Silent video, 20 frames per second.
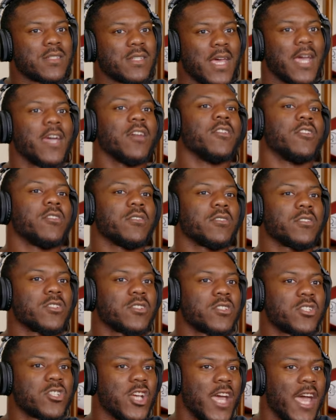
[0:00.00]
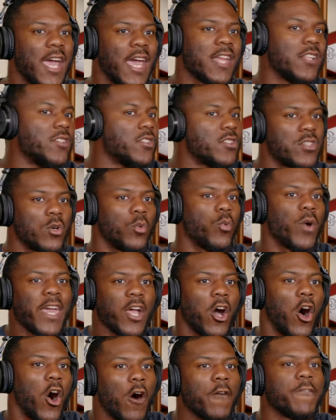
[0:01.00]
Taylor changed the way
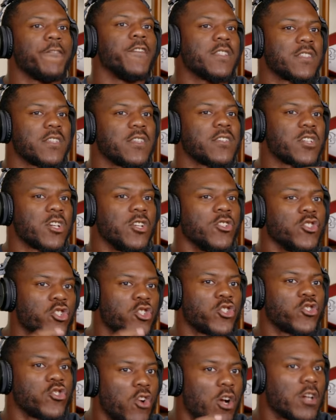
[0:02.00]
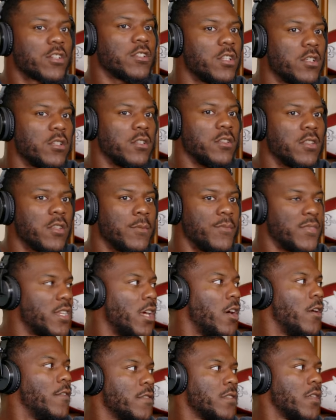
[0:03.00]
offenses construct
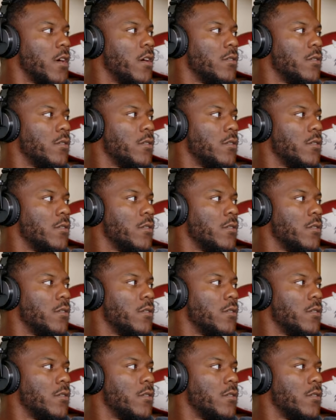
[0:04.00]
themselves, though.